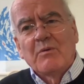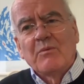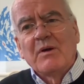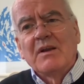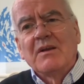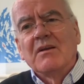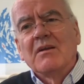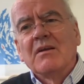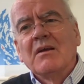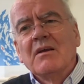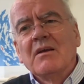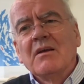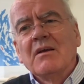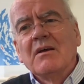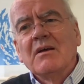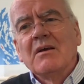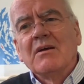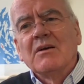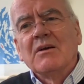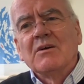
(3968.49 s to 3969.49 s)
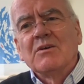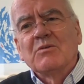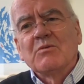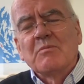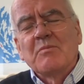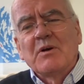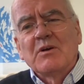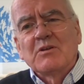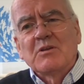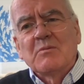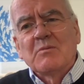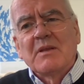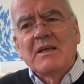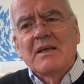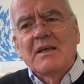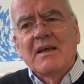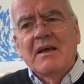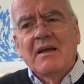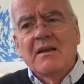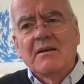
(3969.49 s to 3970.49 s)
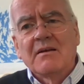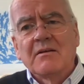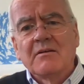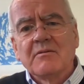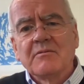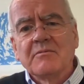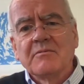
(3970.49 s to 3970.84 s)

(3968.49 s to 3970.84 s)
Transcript: wind as we possibly can.